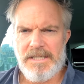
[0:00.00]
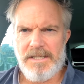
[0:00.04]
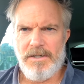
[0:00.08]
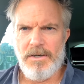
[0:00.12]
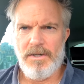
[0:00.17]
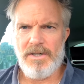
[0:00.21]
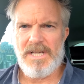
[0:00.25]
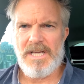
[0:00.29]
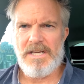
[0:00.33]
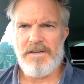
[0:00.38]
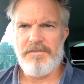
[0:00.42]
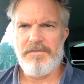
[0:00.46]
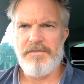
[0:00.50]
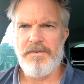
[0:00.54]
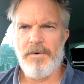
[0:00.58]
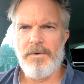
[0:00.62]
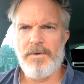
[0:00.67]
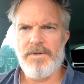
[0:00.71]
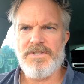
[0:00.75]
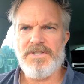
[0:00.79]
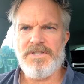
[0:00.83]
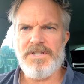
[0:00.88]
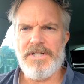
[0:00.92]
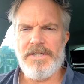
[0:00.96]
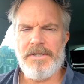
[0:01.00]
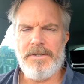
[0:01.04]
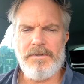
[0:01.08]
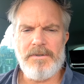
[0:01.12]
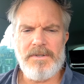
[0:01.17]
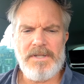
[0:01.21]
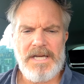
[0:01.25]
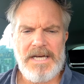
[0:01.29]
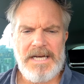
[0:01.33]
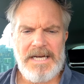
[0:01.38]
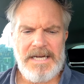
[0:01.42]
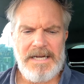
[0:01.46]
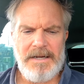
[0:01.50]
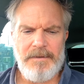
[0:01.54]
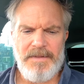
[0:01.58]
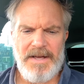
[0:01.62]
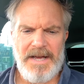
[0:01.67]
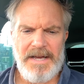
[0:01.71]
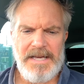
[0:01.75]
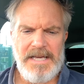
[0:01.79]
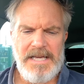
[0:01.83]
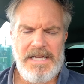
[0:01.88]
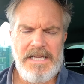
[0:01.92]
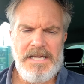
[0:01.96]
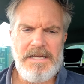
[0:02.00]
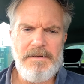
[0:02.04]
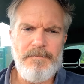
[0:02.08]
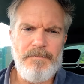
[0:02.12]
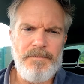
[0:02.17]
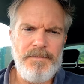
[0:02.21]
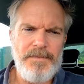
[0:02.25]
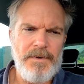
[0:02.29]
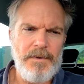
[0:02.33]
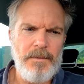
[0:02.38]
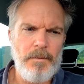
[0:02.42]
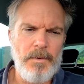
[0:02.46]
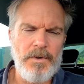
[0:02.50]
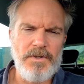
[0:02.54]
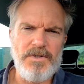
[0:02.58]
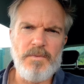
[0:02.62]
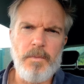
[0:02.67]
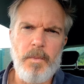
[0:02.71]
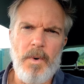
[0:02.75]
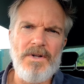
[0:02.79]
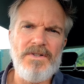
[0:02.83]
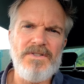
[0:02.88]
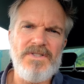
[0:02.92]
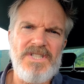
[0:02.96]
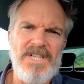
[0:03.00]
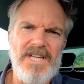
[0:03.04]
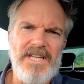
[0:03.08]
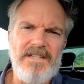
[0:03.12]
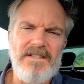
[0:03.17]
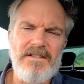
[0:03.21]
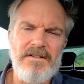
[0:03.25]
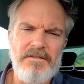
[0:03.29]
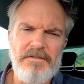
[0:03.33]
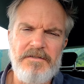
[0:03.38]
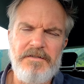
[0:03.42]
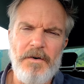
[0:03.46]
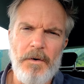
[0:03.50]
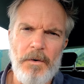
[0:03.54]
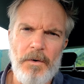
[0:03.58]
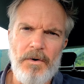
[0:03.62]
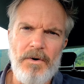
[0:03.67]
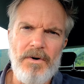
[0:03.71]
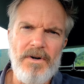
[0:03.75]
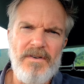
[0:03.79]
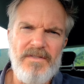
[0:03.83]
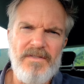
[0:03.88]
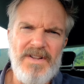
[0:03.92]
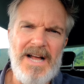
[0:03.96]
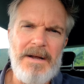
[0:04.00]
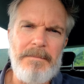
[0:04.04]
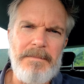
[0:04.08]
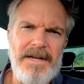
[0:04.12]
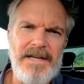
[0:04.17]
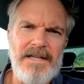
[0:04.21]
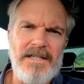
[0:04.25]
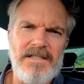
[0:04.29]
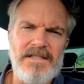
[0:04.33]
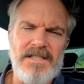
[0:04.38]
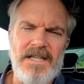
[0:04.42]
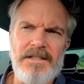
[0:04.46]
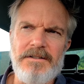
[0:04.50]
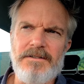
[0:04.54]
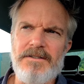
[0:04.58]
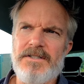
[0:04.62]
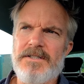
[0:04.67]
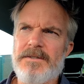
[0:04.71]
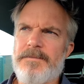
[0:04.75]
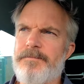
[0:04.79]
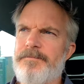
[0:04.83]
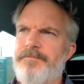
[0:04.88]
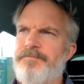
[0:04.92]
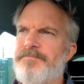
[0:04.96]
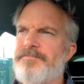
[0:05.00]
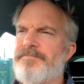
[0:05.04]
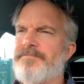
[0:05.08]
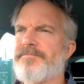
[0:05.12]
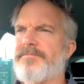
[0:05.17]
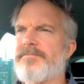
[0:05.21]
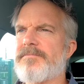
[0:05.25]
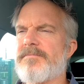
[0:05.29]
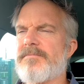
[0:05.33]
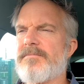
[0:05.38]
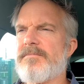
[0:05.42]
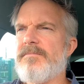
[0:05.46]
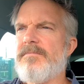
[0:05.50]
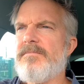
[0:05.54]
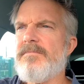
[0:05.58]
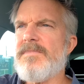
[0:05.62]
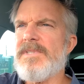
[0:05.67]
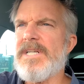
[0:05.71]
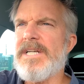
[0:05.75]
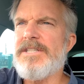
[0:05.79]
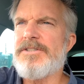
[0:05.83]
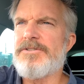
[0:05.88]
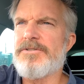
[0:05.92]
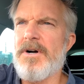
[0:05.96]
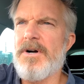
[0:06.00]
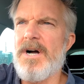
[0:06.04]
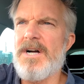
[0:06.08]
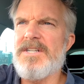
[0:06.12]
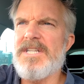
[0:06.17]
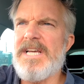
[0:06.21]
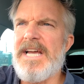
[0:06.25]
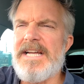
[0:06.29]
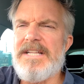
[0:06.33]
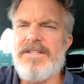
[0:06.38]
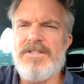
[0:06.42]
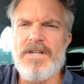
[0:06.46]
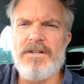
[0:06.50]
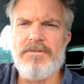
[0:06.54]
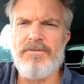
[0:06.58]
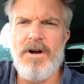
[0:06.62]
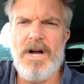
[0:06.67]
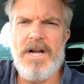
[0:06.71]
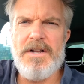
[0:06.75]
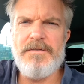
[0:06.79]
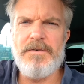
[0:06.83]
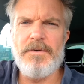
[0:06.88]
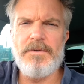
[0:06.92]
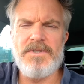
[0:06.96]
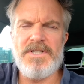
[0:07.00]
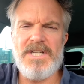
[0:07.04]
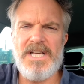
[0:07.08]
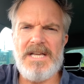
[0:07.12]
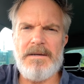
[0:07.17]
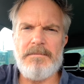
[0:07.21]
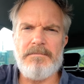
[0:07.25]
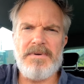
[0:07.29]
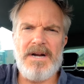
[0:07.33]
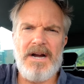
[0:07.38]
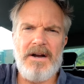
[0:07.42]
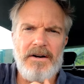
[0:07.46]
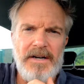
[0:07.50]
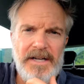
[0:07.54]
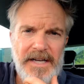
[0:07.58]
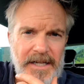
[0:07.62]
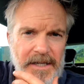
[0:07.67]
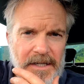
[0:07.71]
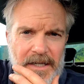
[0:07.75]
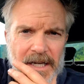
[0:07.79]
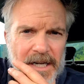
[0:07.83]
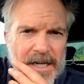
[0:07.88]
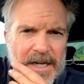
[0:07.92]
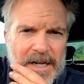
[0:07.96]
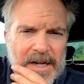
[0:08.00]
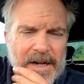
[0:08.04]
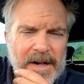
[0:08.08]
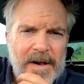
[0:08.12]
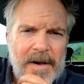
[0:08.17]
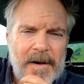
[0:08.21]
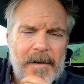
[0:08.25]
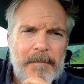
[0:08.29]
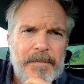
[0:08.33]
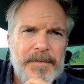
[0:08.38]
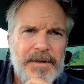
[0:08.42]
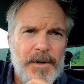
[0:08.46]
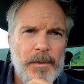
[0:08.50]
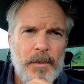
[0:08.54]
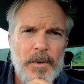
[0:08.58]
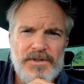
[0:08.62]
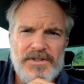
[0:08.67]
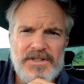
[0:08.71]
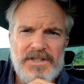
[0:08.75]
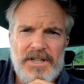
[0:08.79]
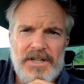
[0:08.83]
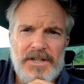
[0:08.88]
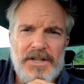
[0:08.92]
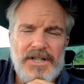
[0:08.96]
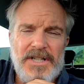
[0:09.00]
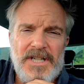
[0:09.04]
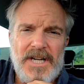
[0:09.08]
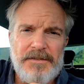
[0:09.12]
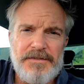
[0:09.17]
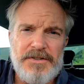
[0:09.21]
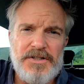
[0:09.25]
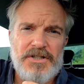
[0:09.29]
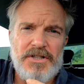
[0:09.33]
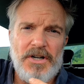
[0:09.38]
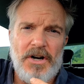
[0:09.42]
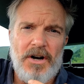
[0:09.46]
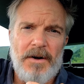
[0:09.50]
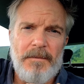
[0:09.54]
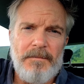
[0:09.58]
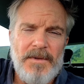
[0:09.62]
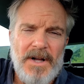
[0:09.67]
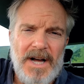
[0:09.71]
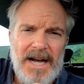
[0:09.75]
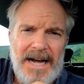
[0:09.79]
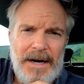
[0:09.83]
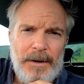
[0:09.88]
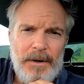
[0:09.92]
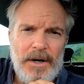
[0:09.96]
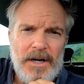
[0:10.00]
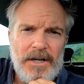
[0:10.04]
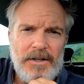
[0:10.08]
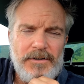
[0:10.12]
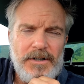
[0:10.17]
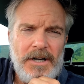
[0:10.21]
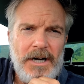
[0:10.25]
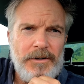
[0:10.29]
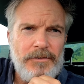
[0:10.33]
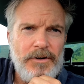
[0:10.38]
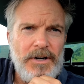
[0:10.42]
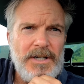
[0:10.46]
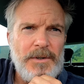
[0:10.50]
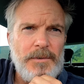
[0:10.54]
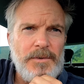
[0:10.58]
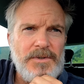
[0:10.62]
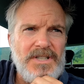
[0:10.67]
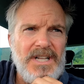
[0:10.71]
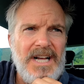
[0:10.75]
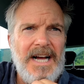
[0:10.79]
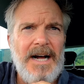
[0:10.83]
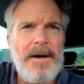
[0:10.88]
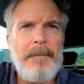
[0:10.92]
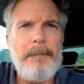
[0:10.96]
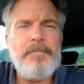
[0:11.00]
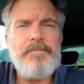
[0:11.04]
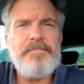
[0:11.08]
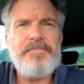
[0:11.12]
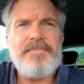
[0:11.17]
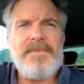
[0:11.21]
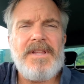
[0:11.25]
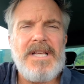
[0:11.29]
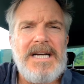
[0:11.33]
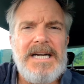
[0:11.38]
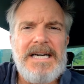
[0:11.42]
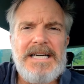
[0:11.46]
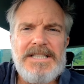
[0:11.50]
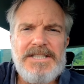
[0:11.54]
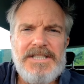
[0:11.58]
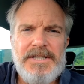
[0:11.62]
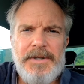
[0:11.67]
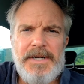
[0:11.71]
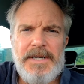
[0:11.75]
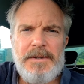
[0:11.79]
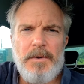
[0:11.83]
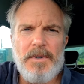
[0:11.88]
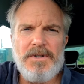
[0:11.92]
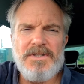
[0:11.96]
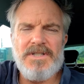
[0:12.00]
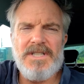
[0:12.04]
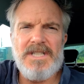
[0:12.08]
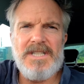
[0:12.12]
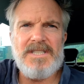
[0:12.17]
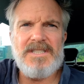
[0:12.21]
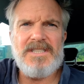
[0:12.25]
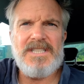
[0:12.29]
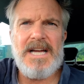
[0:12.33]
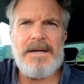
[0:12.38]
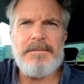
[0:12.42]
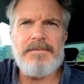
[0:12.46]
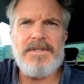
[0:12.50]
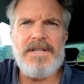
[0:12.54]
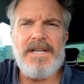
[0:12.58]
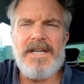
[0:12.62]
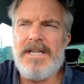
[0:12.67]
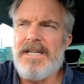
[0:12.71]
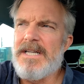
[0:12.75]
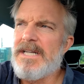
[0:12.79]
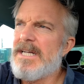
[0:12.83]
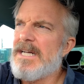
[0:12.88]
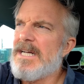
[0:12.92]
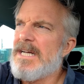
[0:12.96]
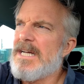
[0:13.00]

looking forward to, that he was wanted for. That makes sense. He tried to get into the rifle team, apparently, and wasn't a good enough shot. How ironic was that? So he wasn't accepted.